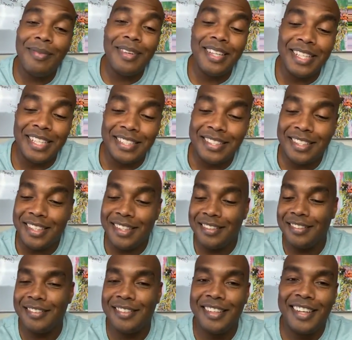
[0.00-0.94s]
Listen,
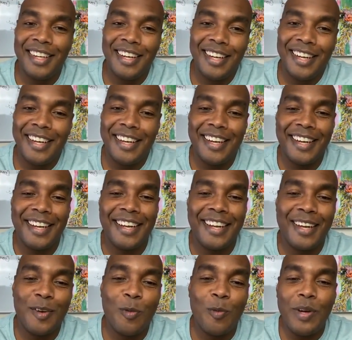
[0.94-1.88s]

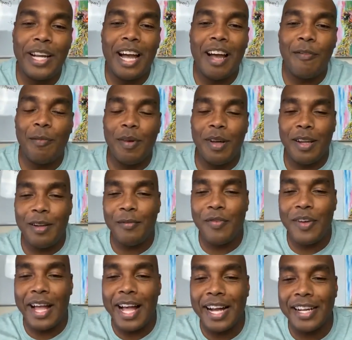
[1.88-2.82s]
we have, in
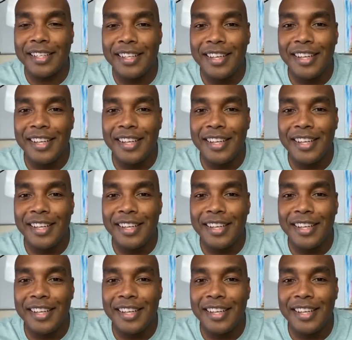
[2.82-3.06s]
fact,